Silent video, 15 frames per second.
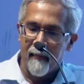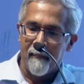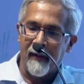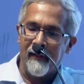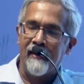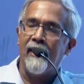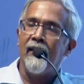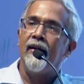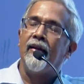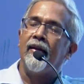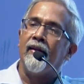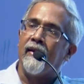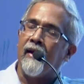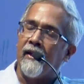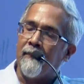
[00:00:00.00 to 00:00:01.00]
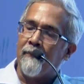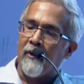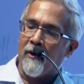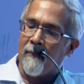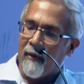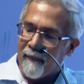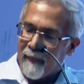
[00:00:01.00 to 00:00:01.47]
But then the other
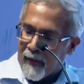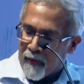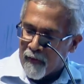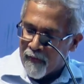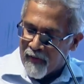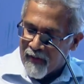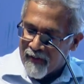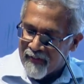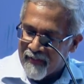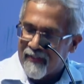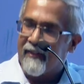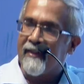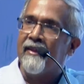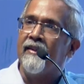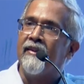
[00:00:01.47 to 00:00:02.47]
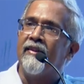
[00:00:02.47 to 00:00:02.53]
problem that you face in